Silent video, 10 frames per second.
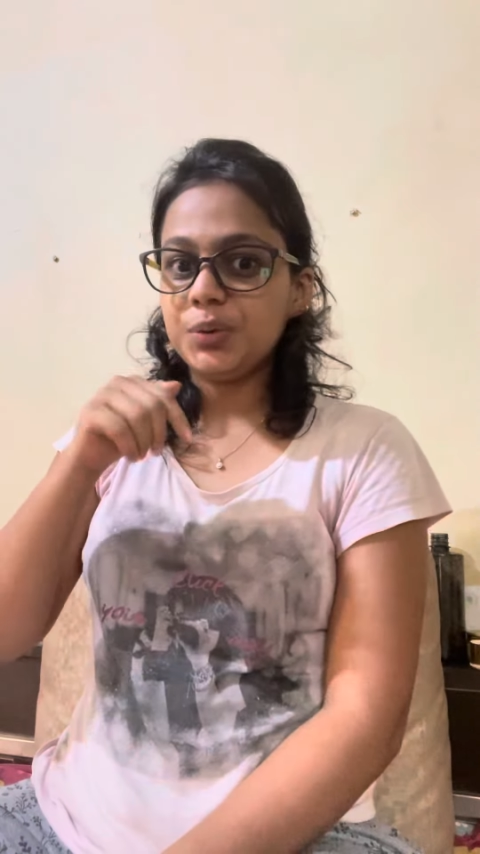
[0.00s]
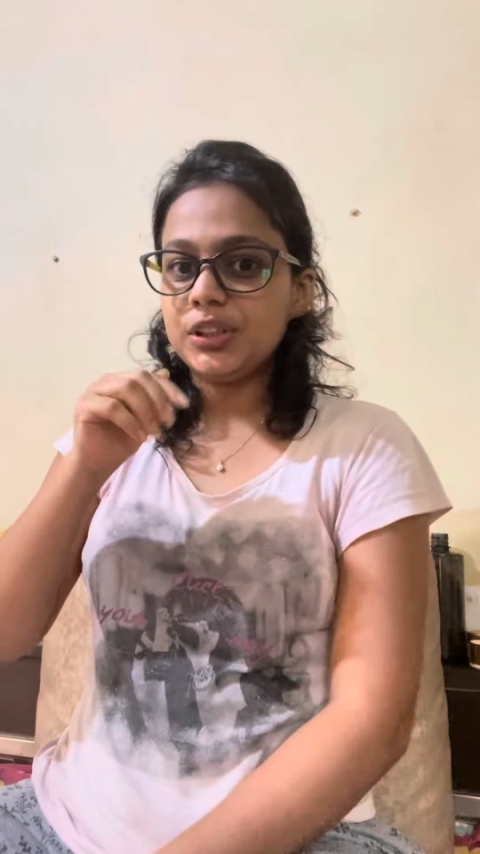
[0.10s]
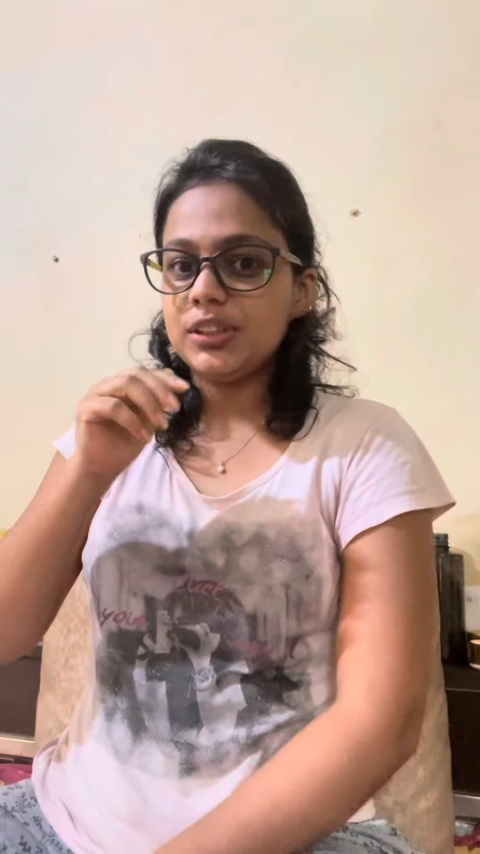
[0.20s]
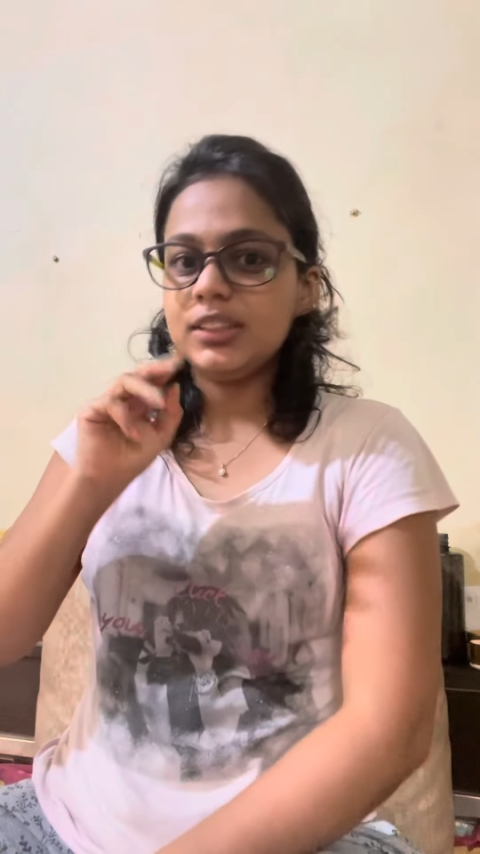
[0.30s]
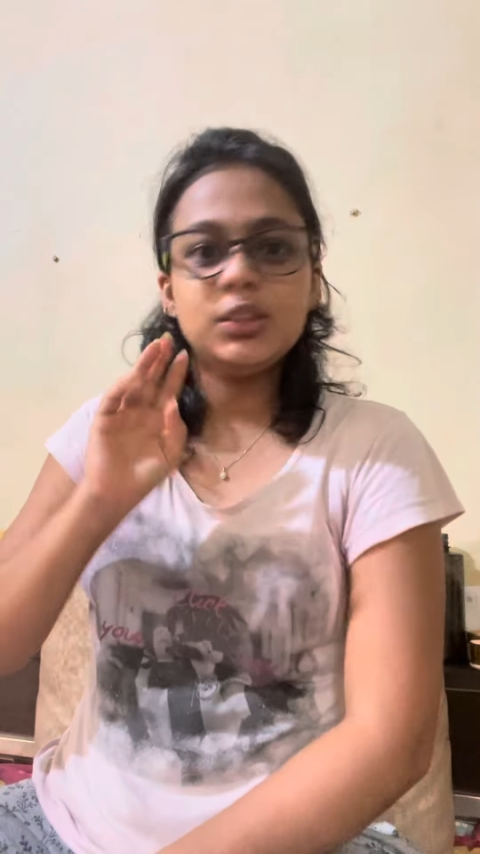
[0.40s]

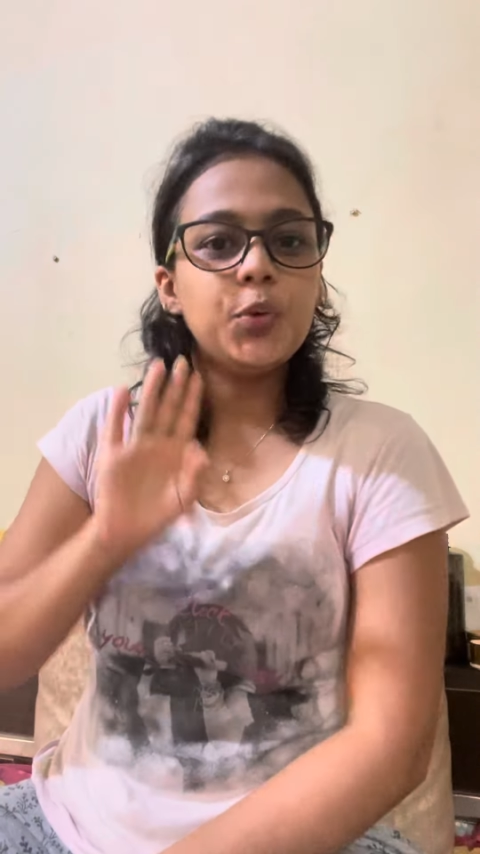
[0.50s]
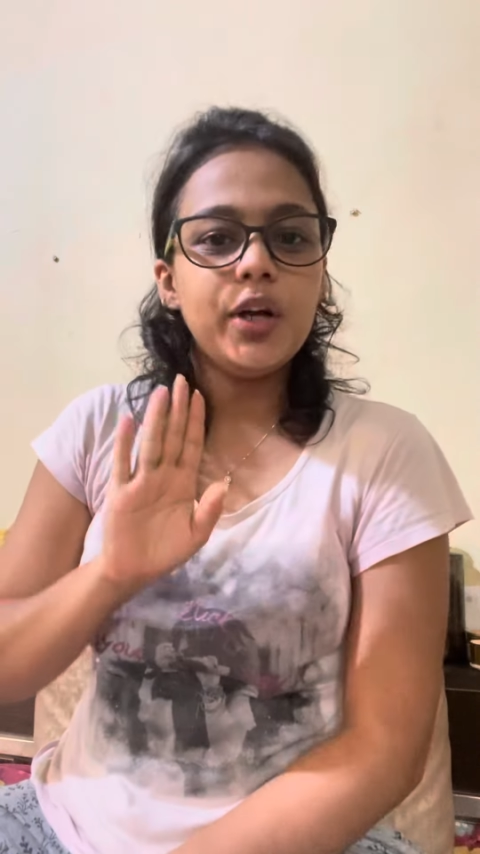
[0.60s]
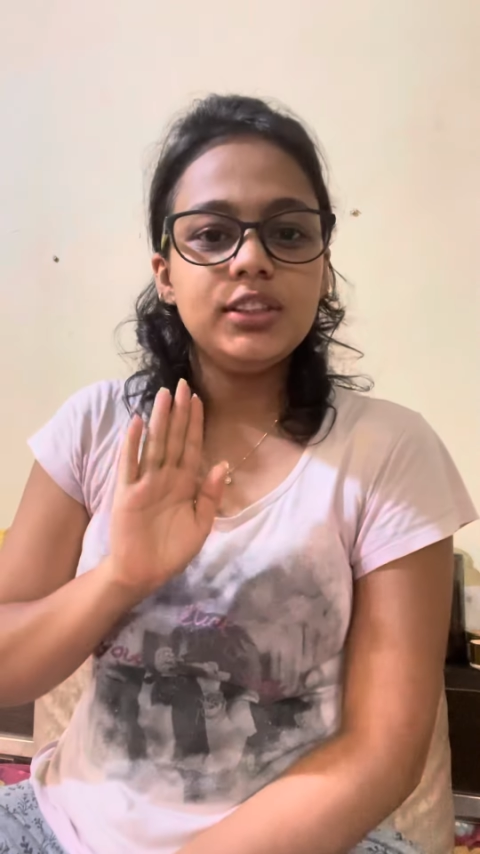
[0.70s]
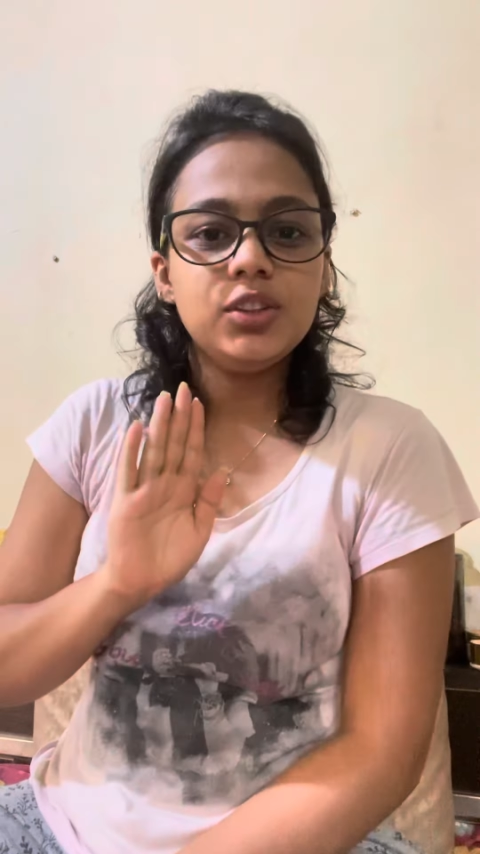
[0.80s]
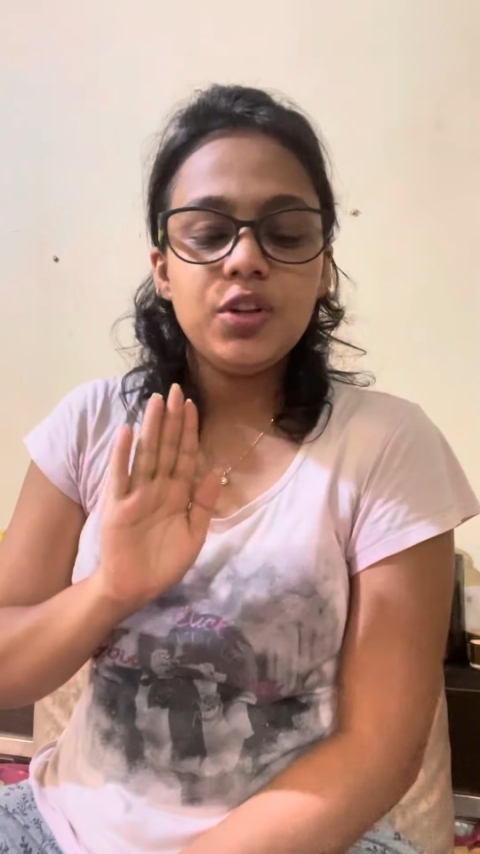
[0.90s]
because this
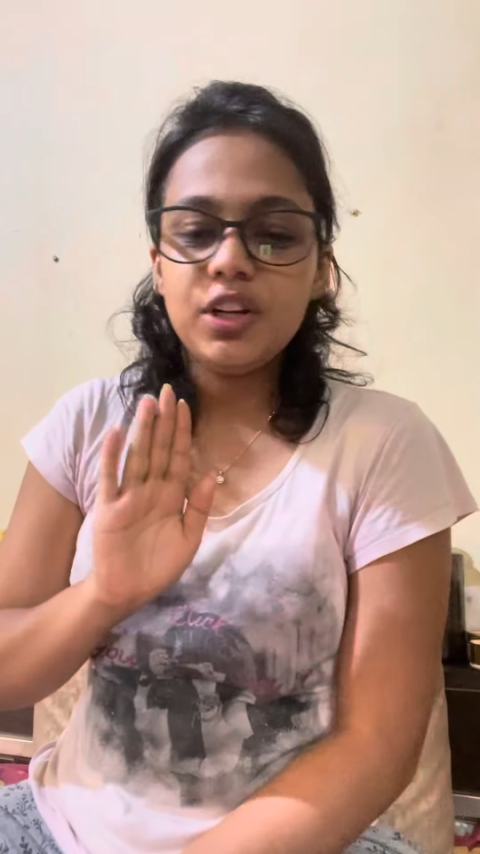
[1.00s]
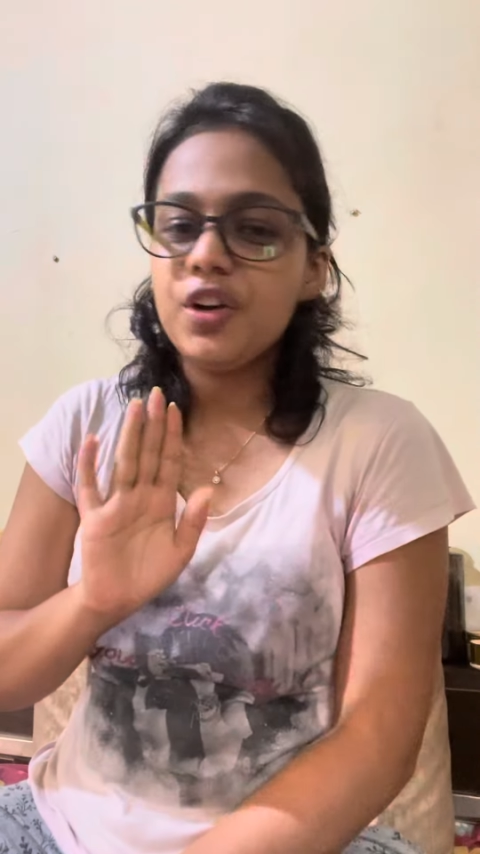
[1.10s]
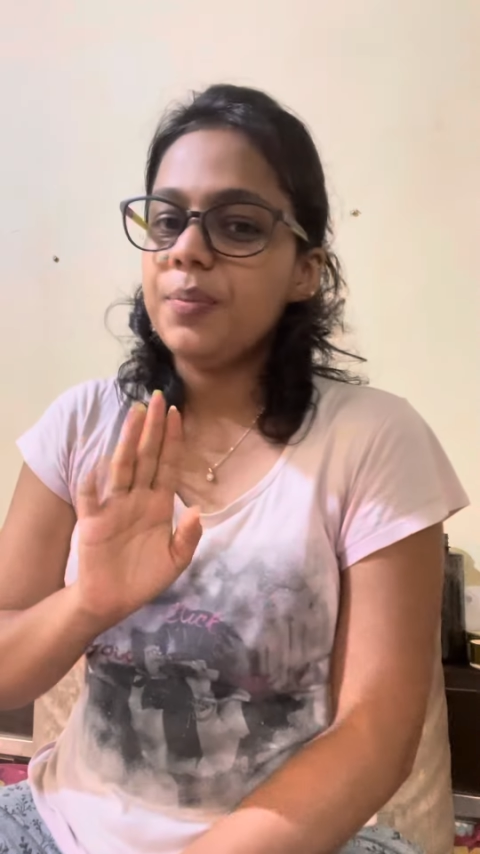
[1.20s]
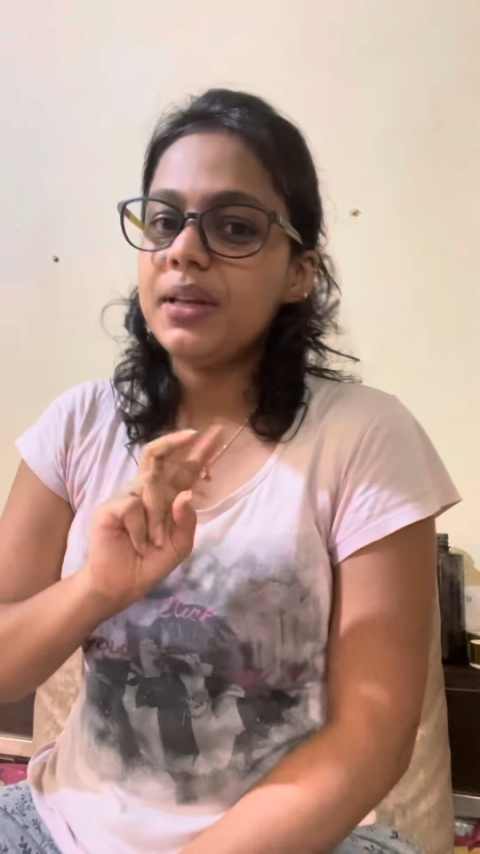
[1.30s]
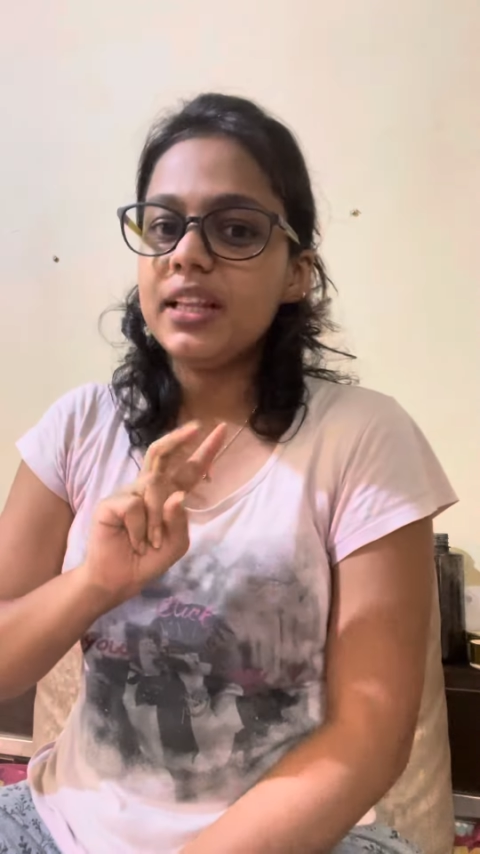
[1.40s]
voice is only
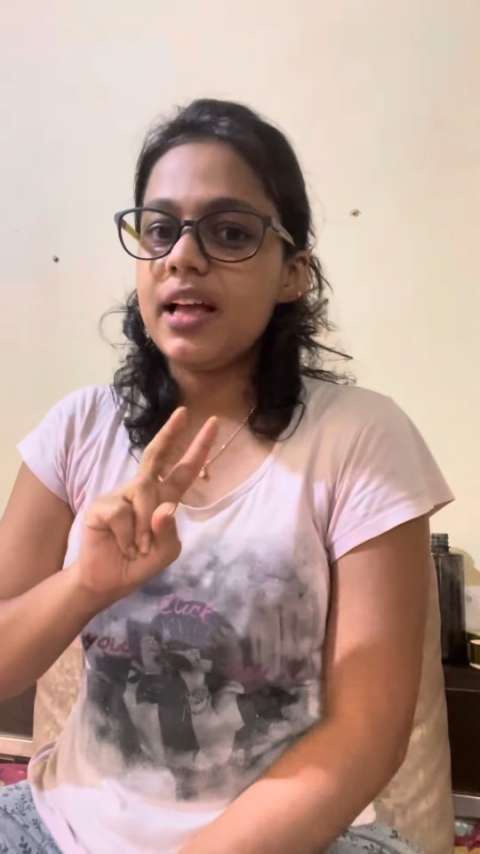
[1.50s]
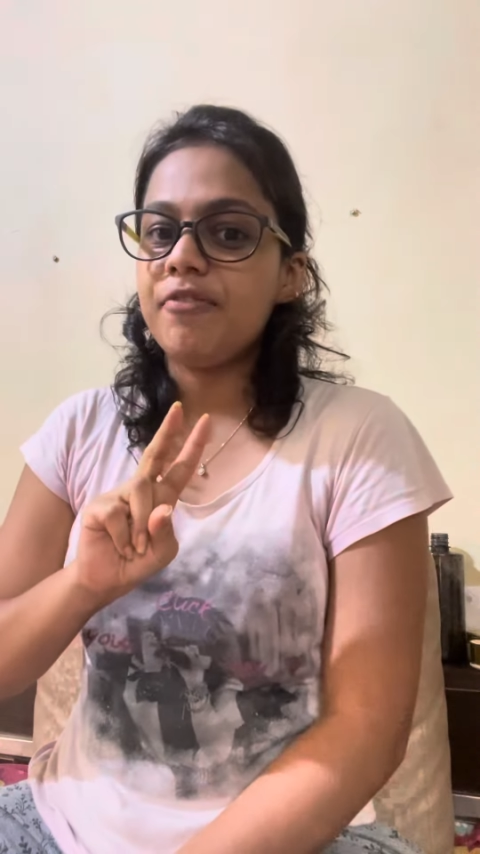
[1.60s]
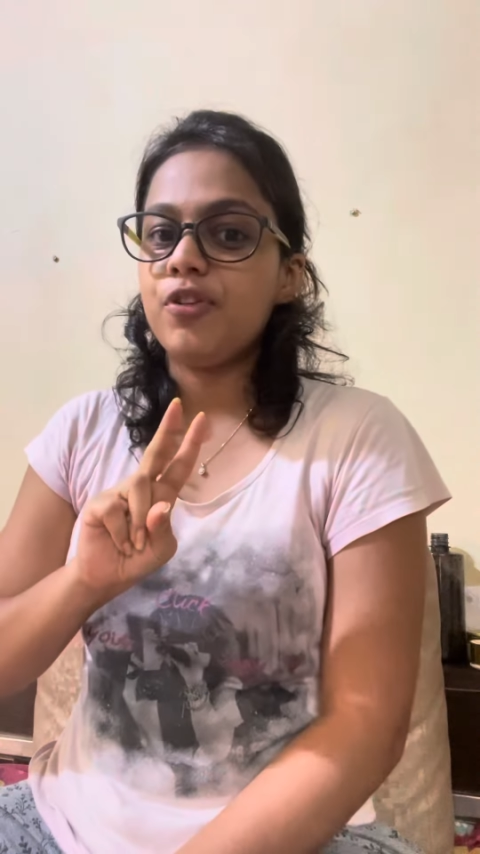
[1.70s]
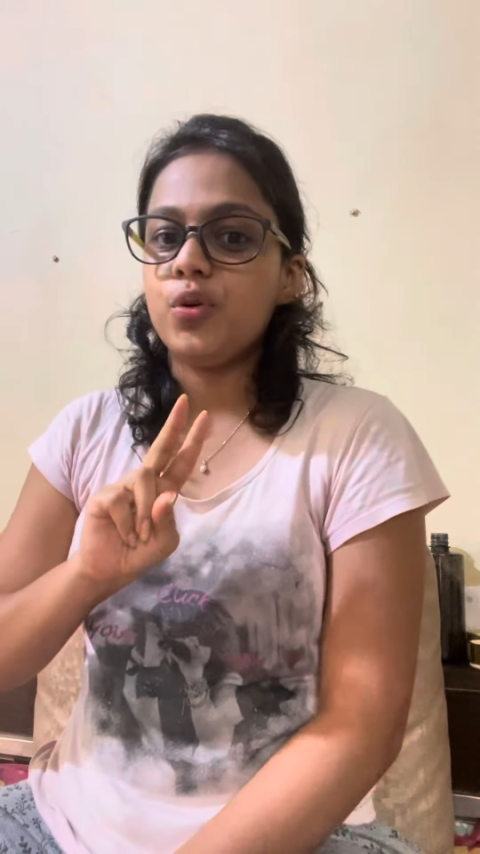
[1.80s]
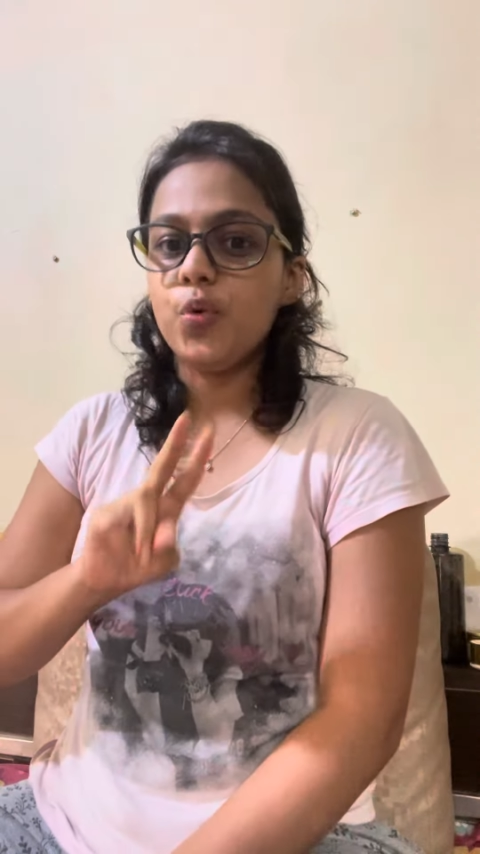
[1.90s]
gonna be there
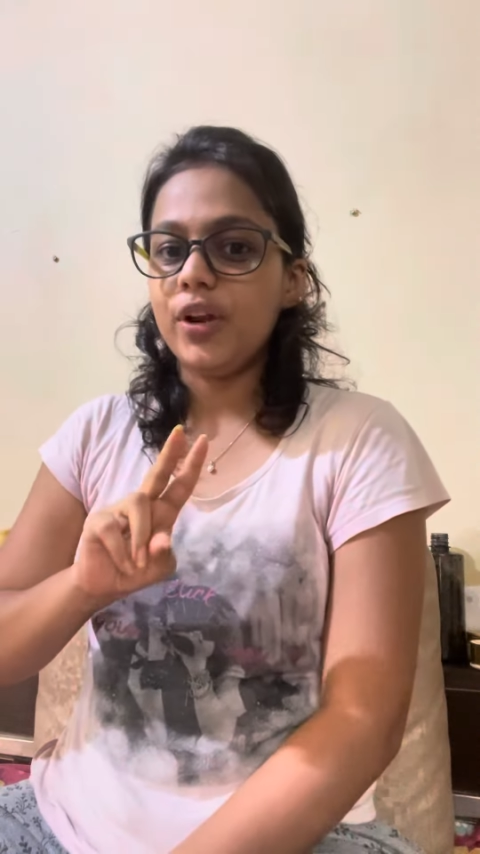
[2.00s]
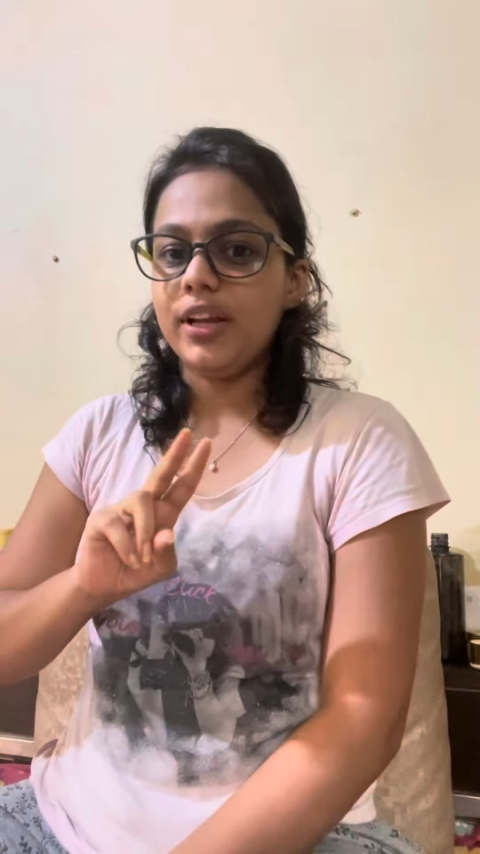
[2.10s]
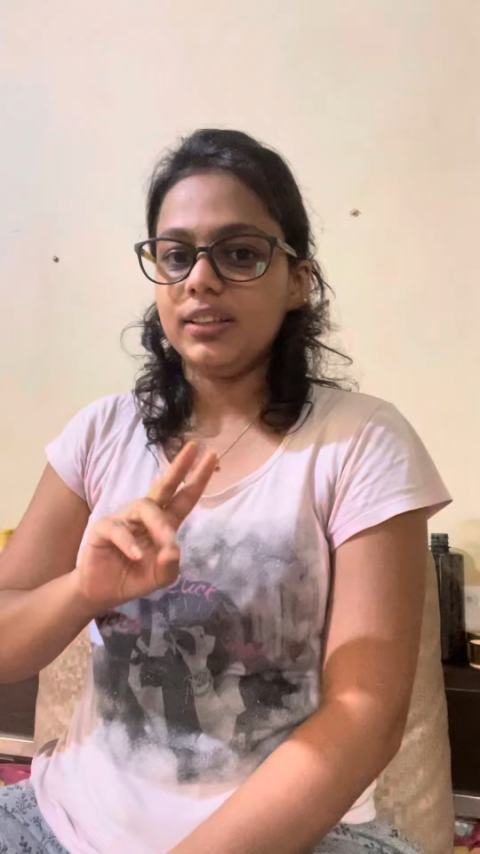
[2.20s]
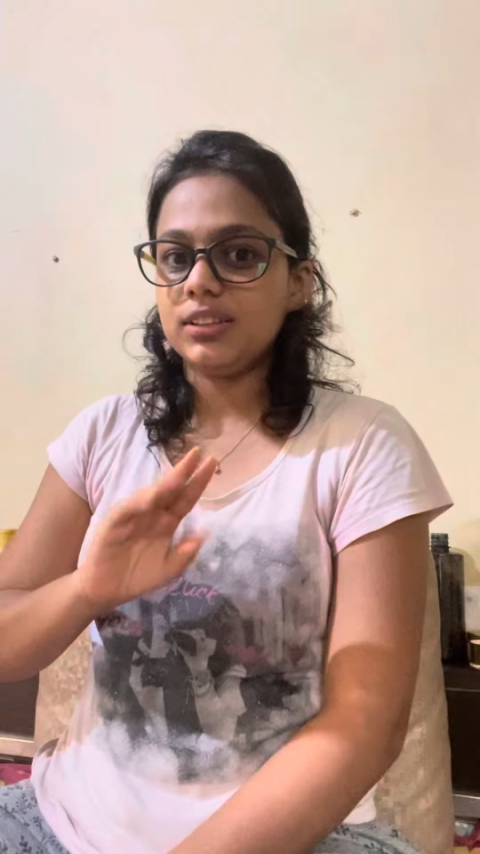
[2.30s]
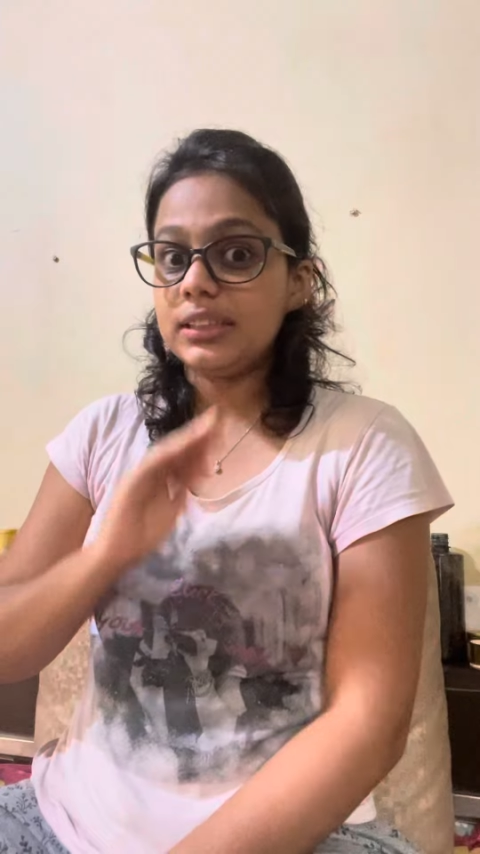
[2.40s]
for 2 days,